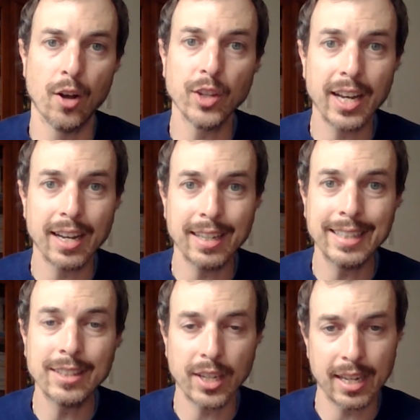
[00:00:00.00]
on the
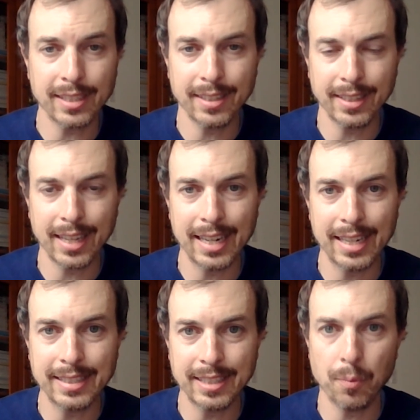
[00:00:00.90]
in the Gare Centrale
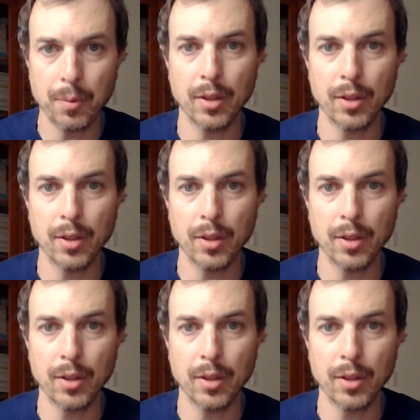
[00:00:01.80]
itself,